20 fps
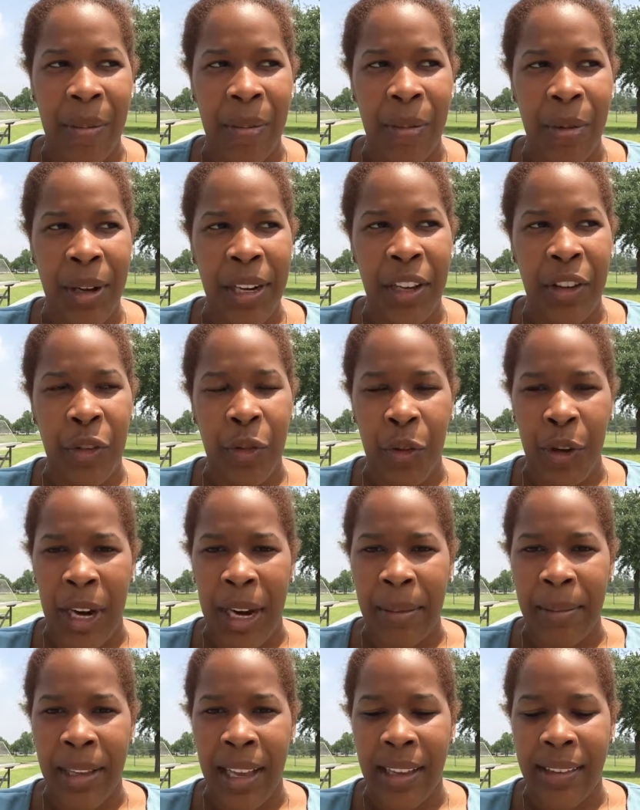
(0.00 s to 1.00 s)
When it's
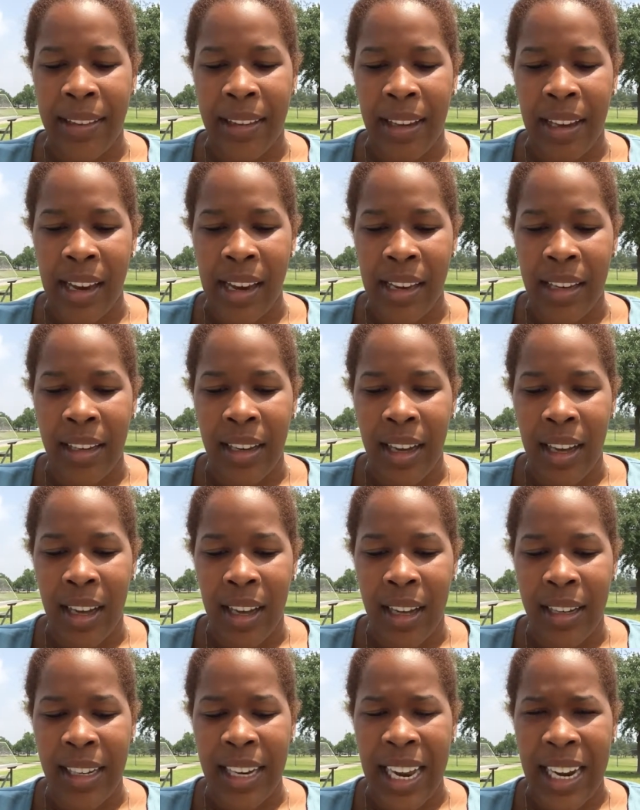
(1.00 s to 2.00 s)
framed as in
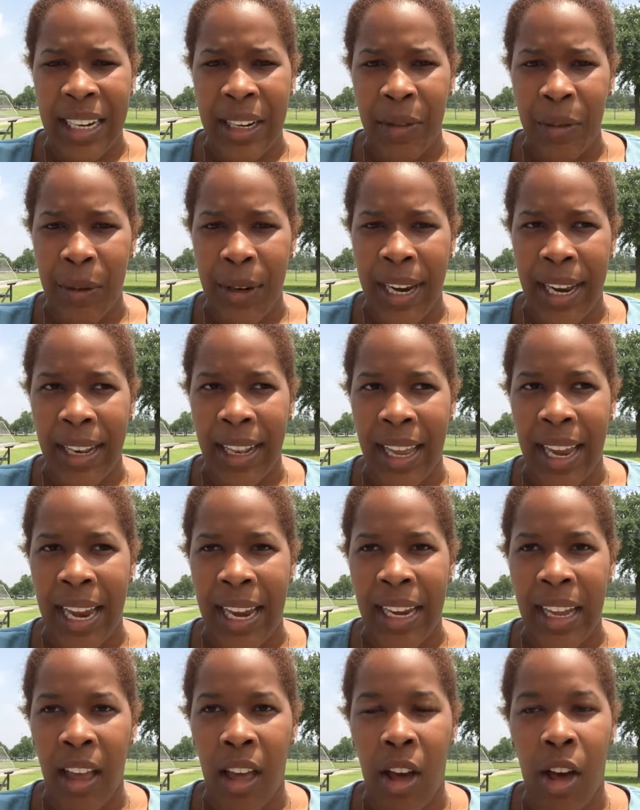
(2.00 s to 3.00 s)
a negative way,
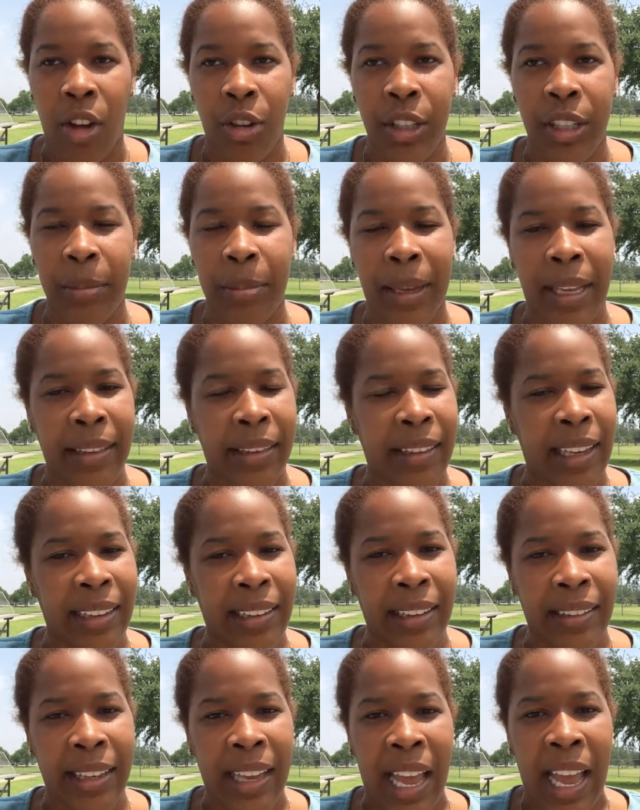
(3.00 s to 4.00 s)
like, oh, you're about to take
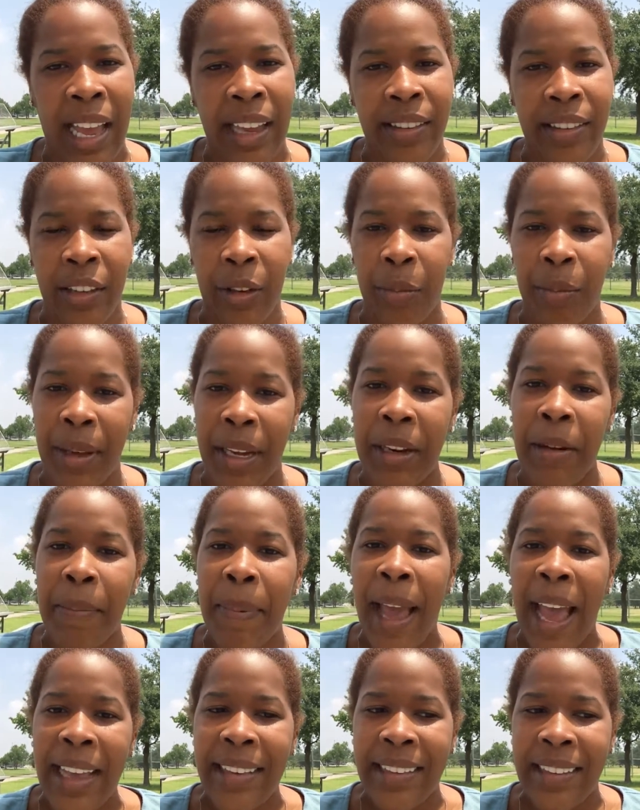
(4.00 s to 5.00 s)
the test, you better
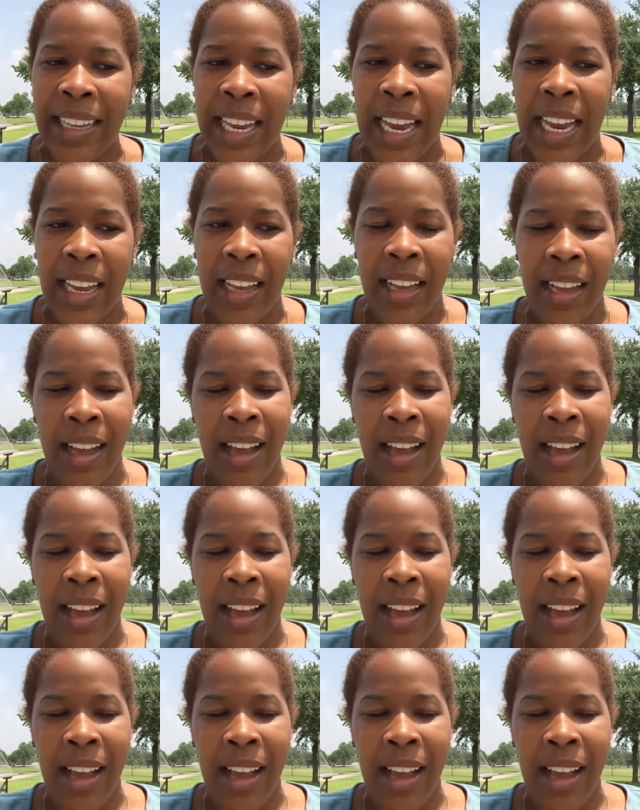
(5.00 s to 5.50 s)
pass it,